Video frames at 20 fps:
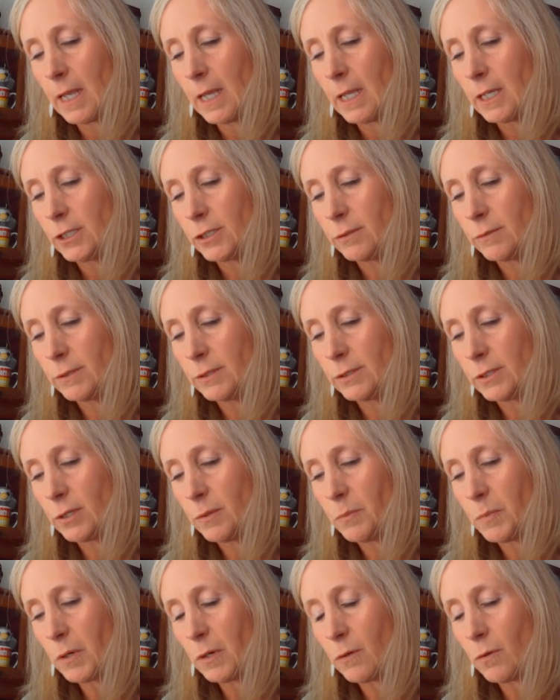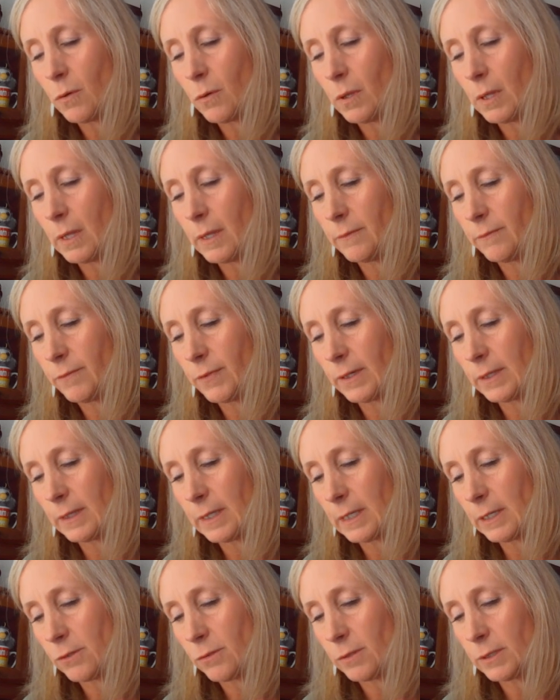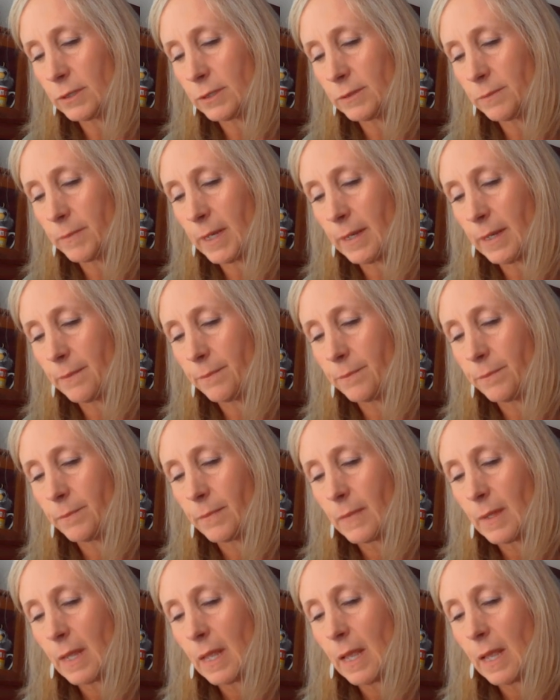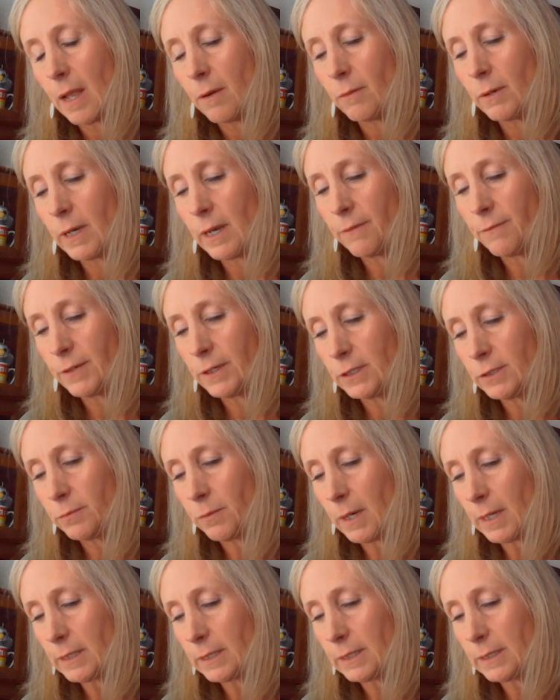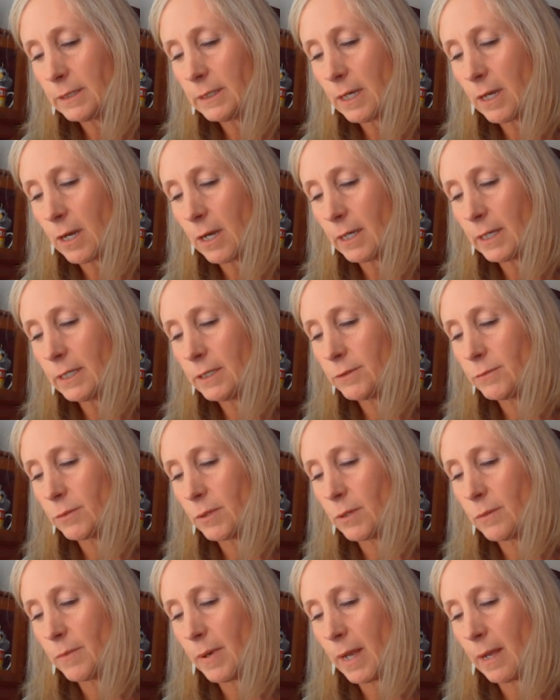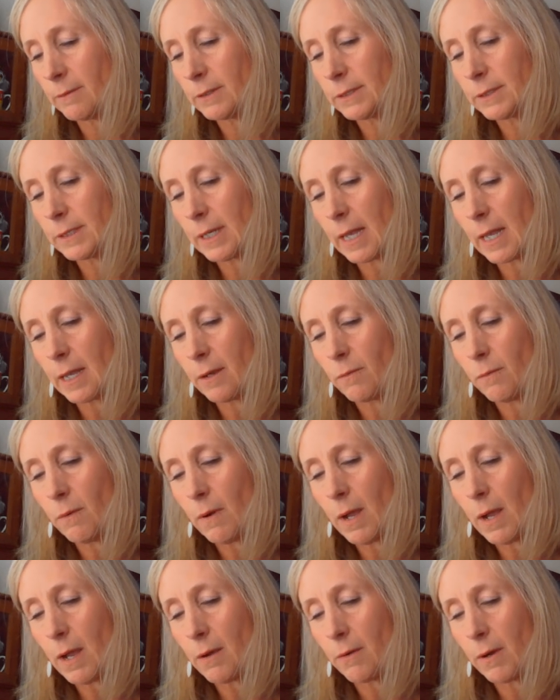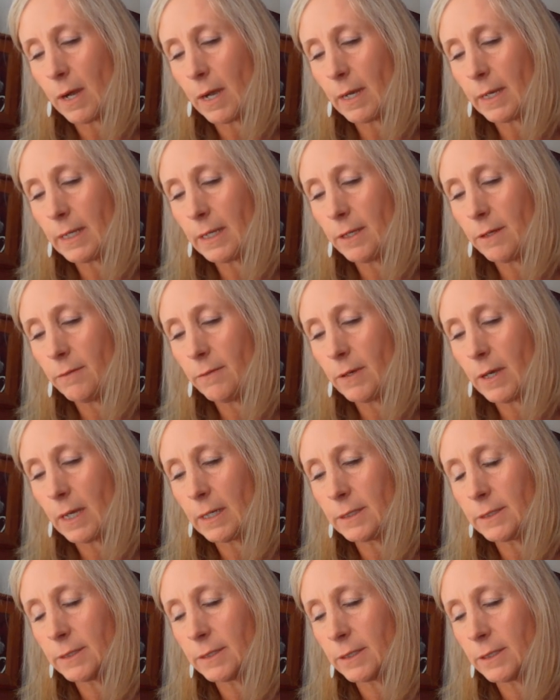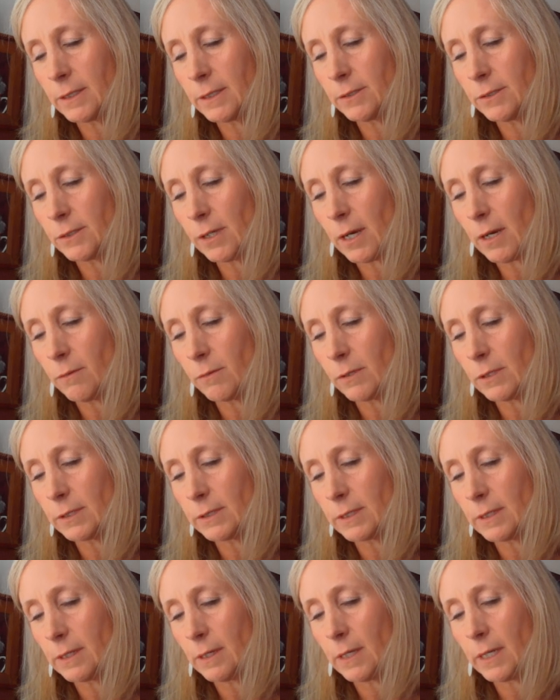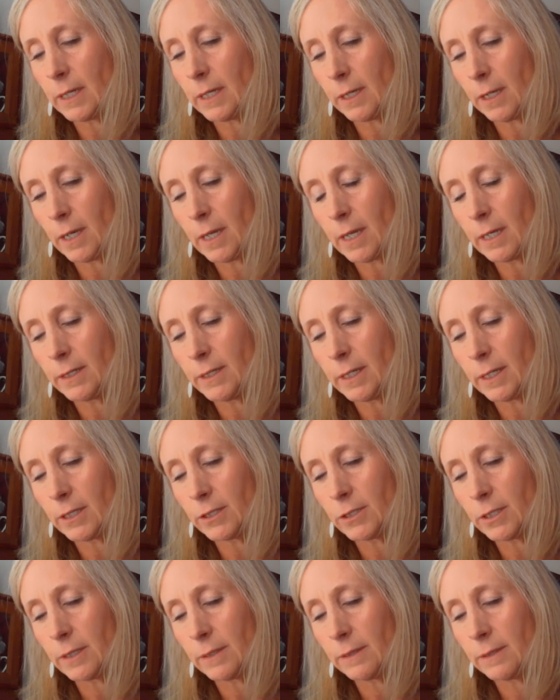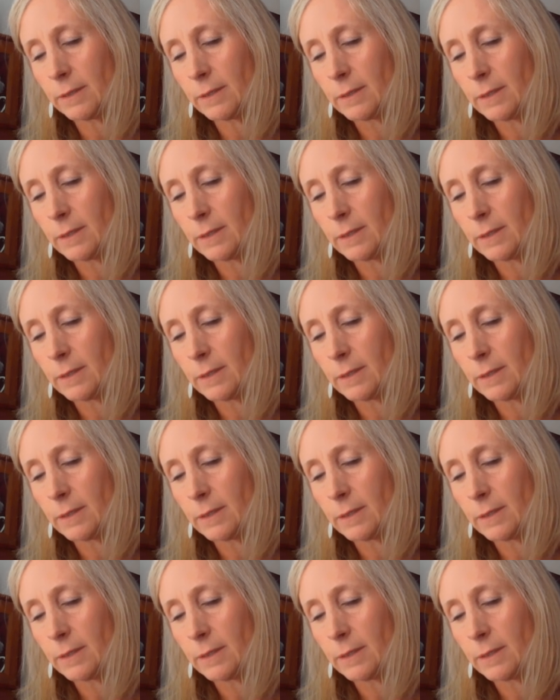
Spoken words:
She was super cool and friendly towards me. When I first walked into Augie's room, I was like, whoa, Augie, you've got a serious Star Wars addiction.